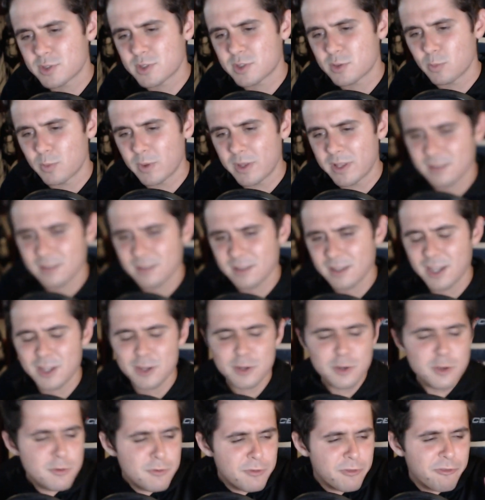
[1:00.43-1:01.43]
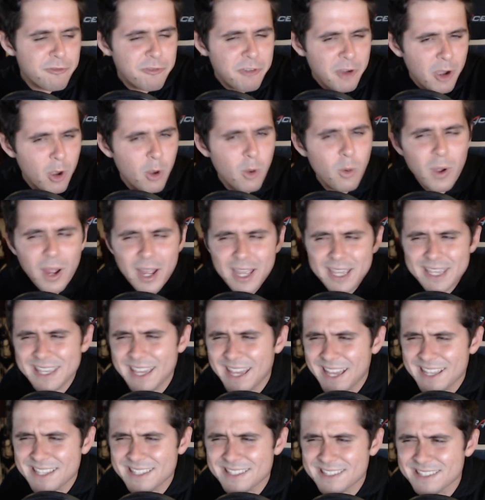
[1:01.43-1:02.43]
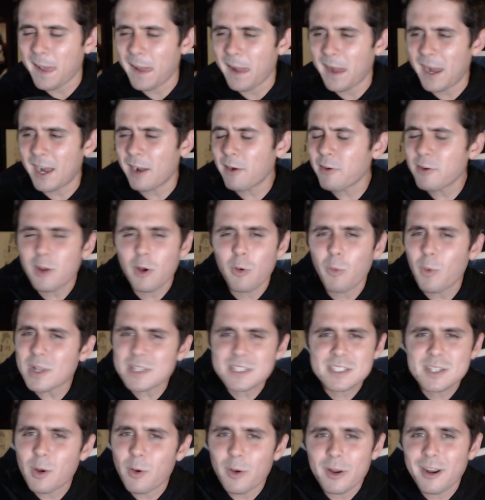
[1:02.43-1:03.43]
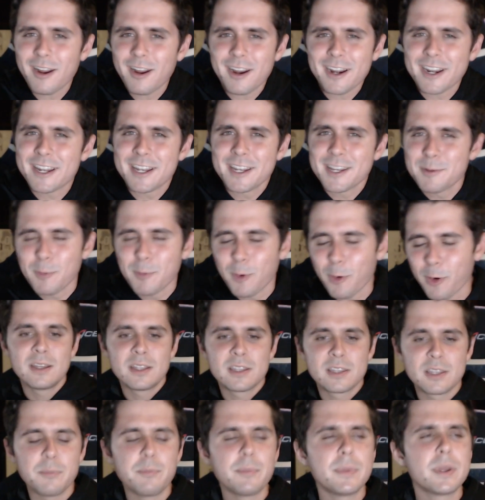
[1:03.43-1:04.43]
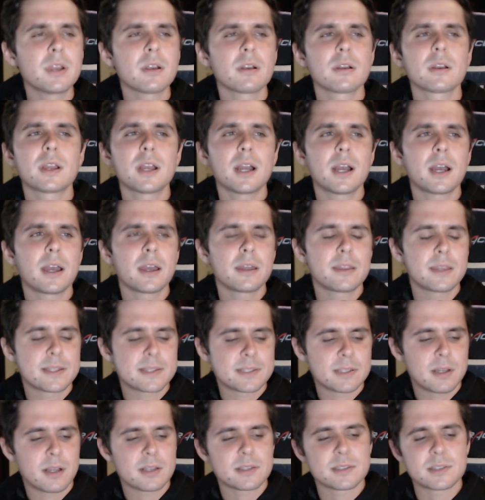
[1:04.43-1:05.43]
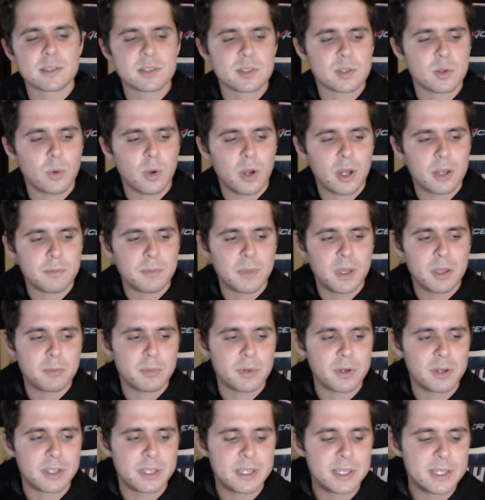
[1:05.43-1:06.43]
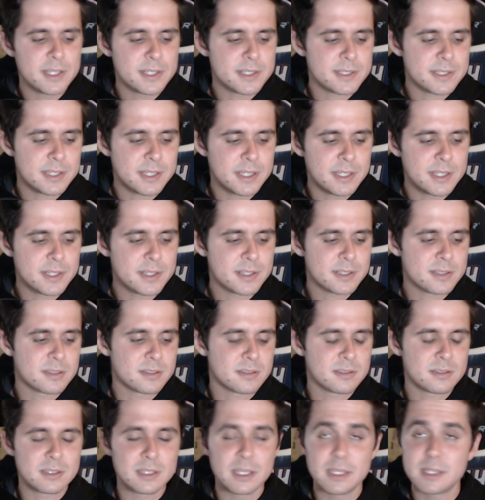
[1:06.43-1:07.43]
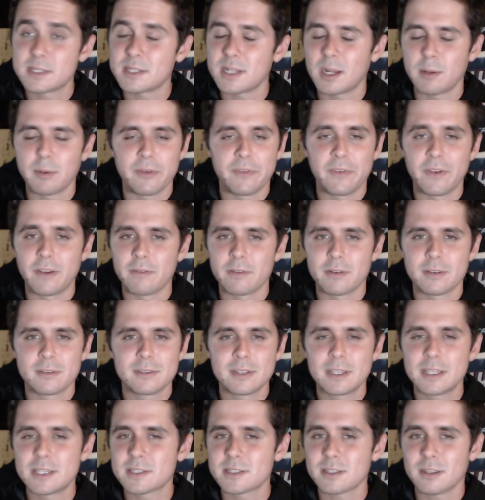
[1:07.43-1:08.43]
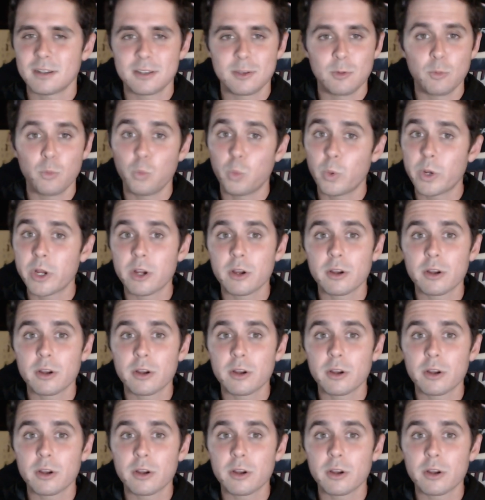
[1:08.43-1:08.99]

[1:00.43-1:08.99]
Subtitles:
with a new foe, I guess. I don't know what's going on anymore. The mirror guy, that's Asta's squad member, he's not my favorite. He's weird